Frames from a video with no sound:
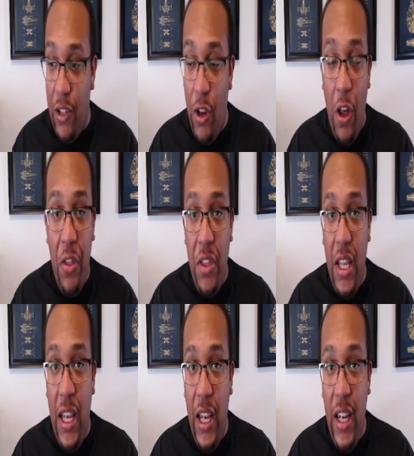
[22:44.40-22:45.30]
on
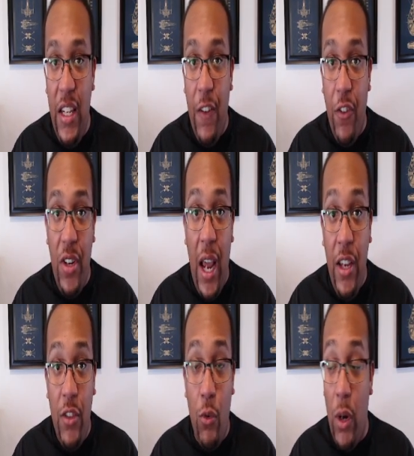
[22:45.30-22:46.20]
the different
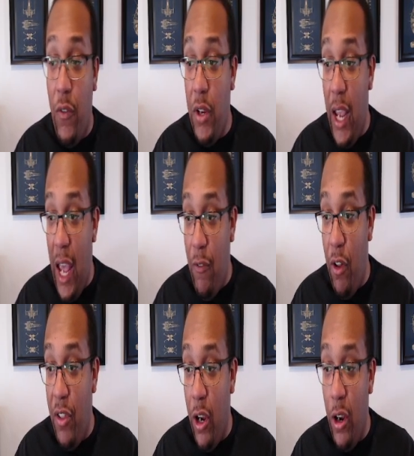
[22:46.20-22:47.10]
dice for whatever you have
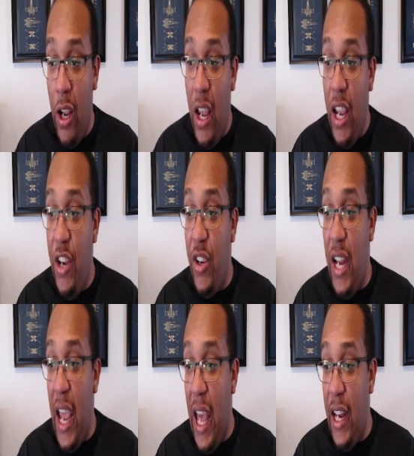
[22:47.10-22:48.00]
on there, and you can
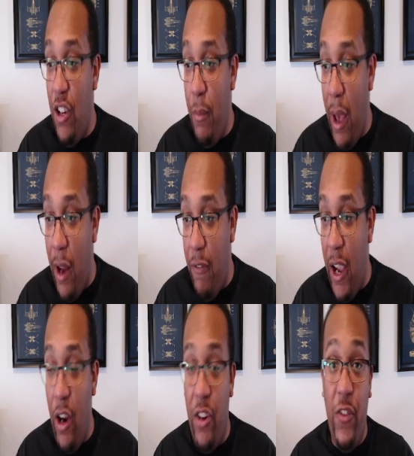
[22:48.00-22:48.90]
add in your
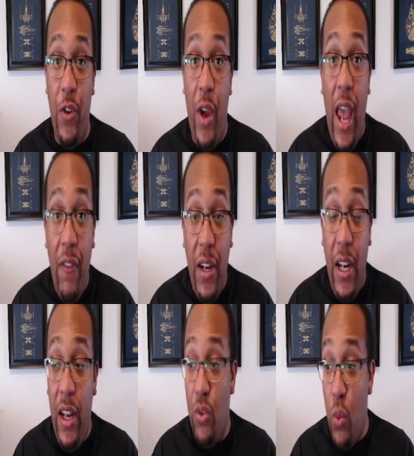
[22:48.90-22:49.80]
modifiers if you have
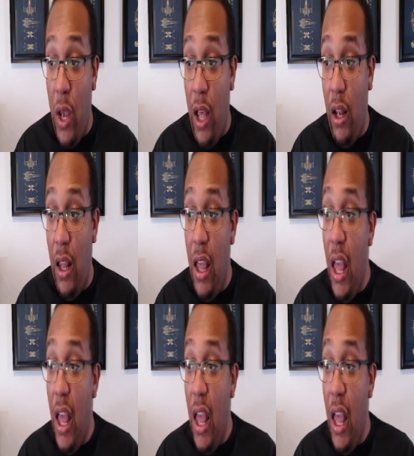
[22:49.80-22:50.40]
any as well.